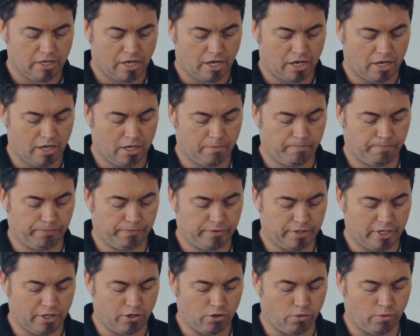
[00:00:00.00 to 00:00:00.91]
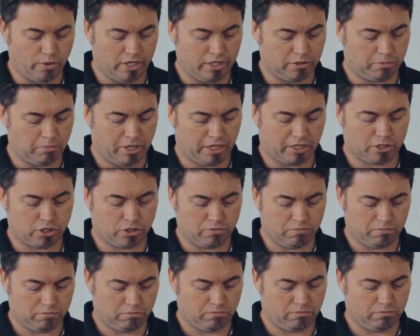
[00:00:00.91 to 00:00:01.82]
It always
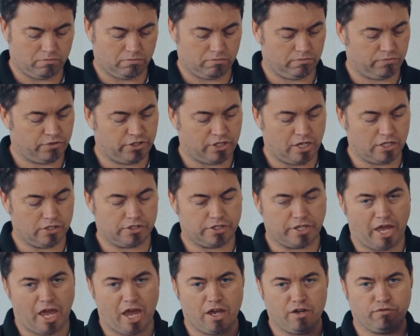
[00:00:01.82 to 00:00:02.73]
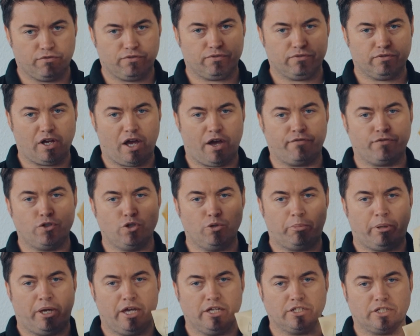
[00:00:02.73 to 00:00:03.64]
makes sense to have a
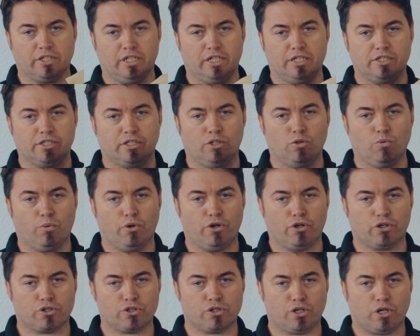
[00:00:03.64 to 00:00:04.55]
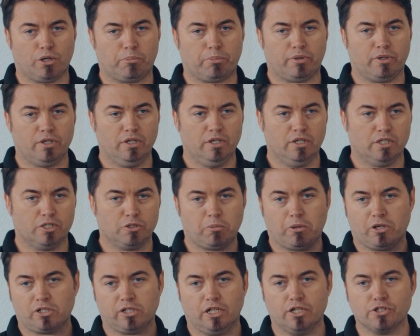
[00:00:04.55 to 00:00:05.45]
few pairs of these in the workshop,
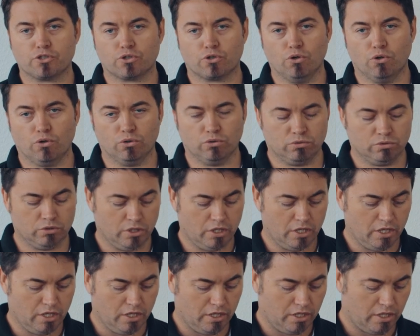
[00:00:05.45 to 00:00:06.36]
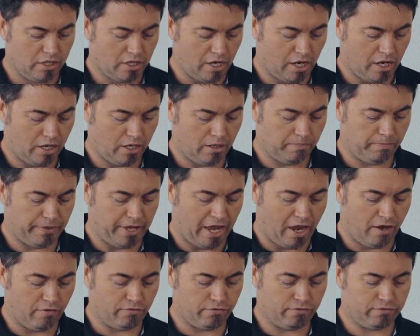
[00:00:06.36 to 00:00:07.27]
especially at school.
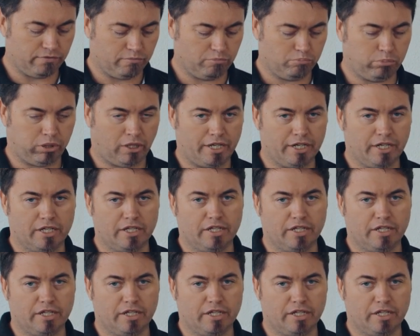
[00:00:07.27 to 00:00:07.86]
Have plenty